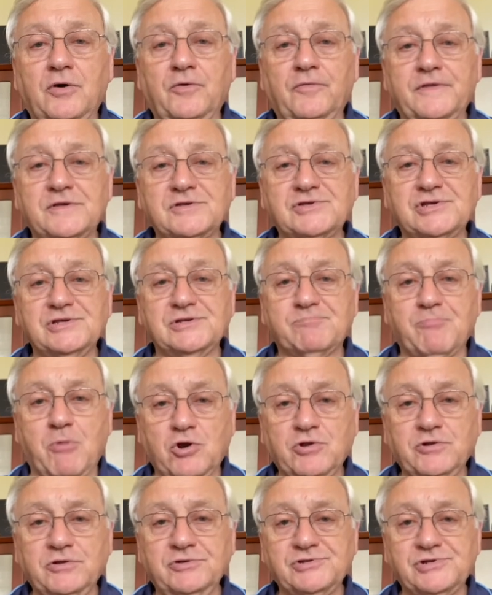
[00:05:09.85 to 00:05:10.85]
This is
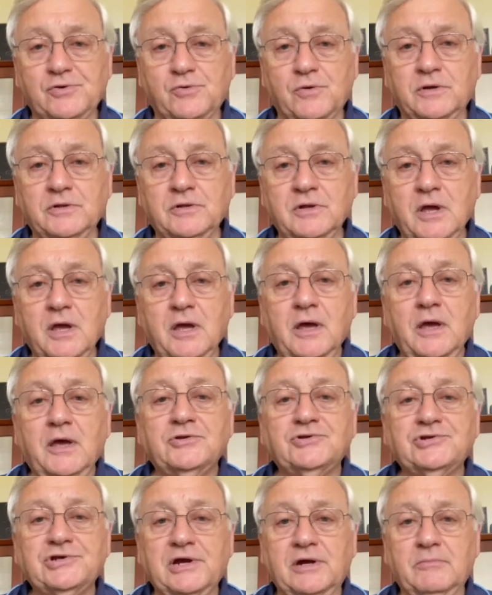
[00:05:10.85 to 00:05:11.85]
Martin Zorn,
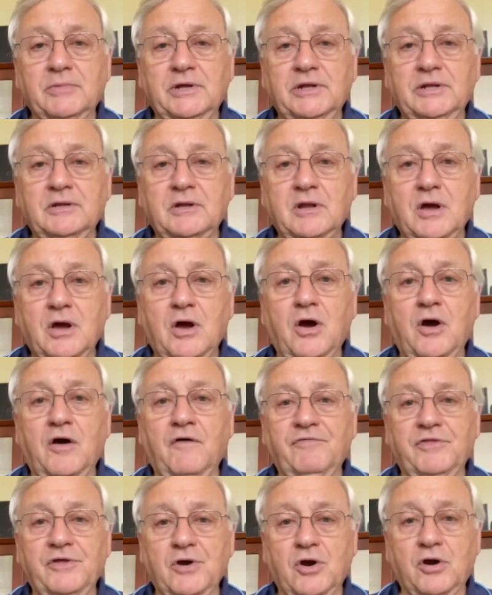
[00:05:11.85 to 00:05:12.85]
Chairman of
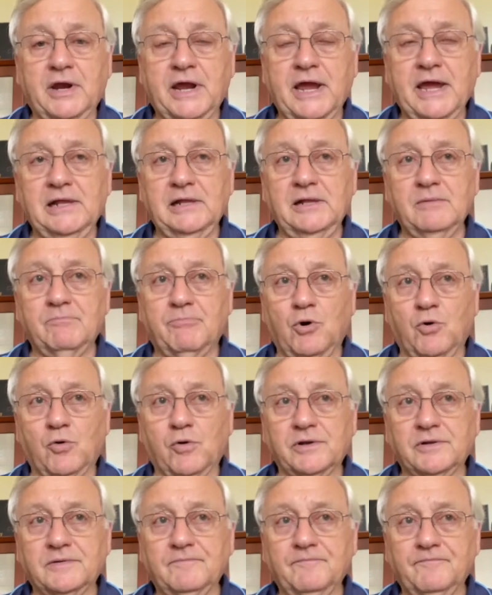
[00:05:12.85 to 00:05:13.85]
the Arcadia
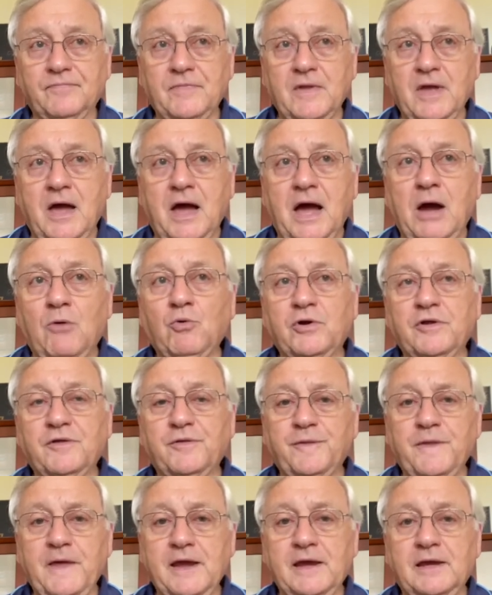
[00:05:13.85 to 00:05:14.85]
Board. I want to
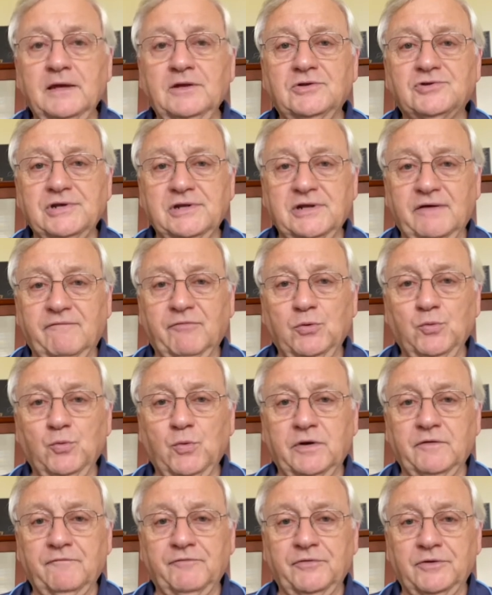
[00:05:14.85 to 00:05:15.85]
thank each and every one
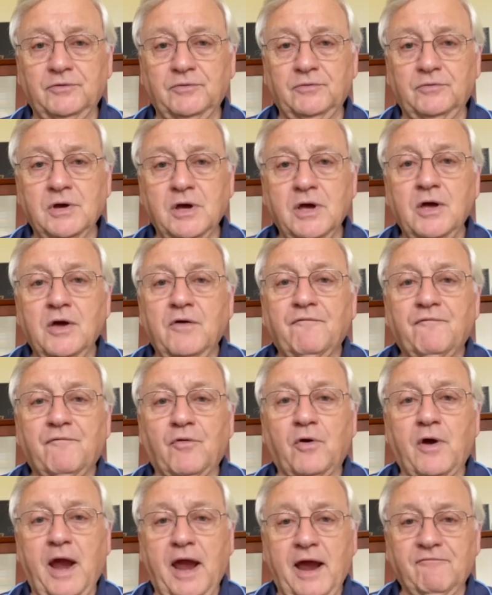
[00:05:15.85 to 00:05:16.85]
of you
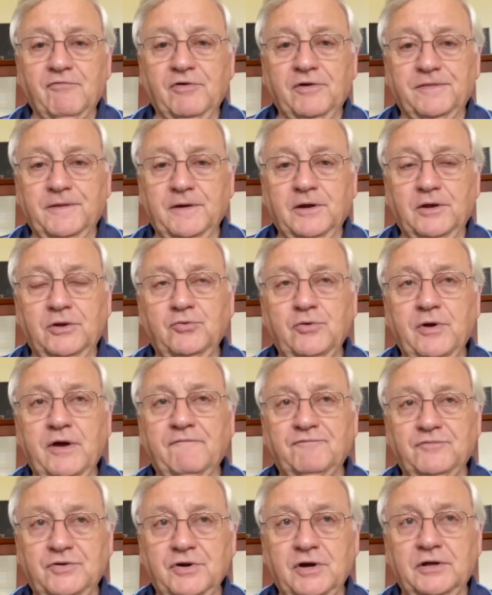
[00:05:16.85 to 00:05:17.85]
for everything you have
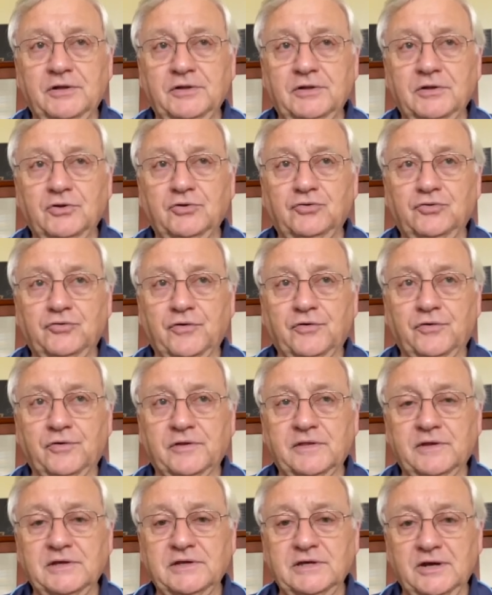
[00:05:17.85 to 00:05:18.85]
done during the
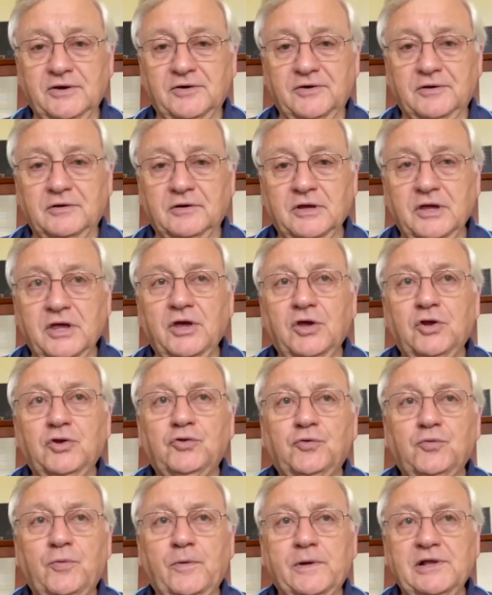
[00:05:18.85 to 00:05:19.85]
year.
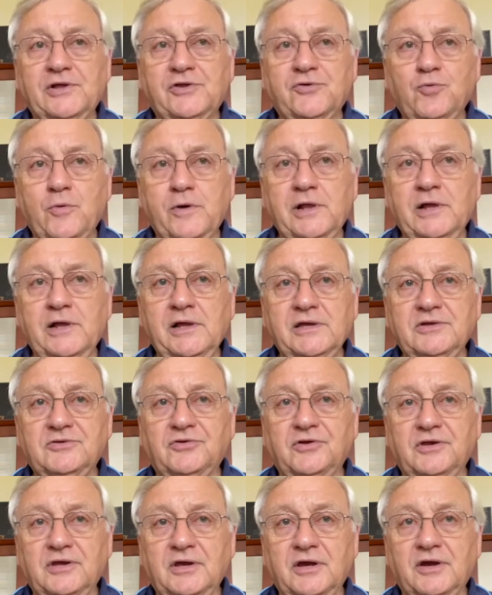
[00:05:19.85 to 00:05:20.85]
2020 is a
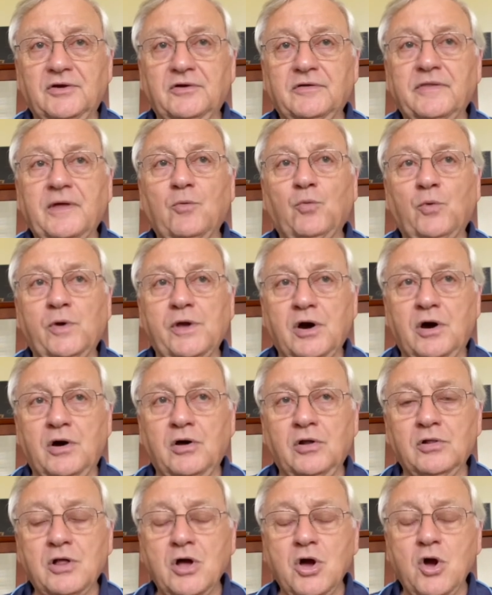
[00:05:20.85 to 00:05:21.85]
year that we
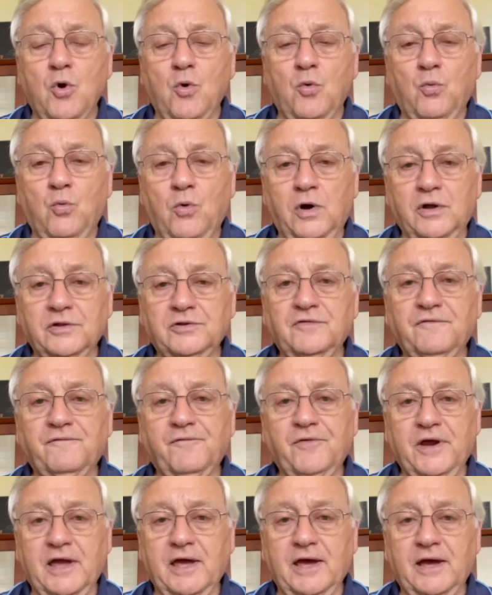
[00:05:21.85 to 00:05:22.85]
all want to
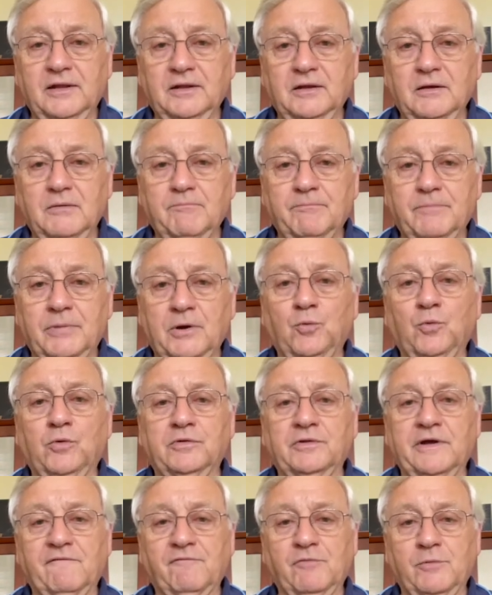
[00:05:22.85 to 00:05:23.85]
forget, but will
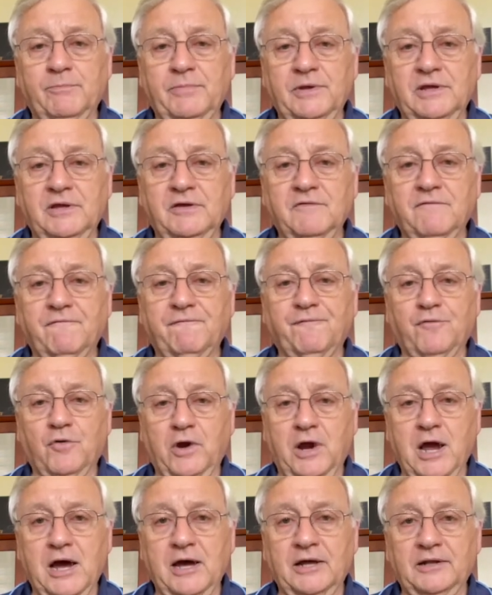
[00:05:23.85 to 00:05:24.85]
never be
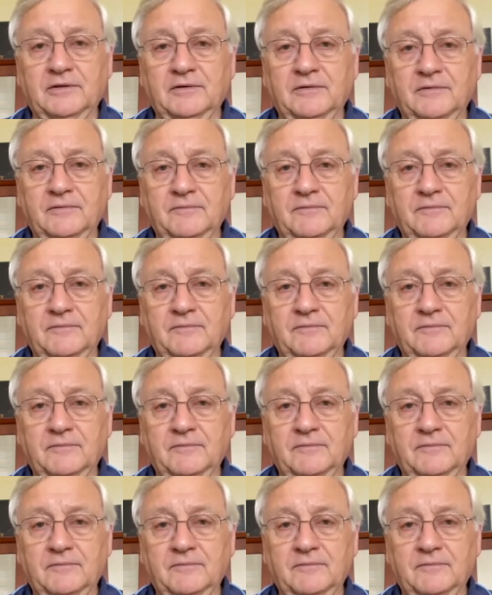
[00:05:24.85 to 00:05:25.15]
forgotten.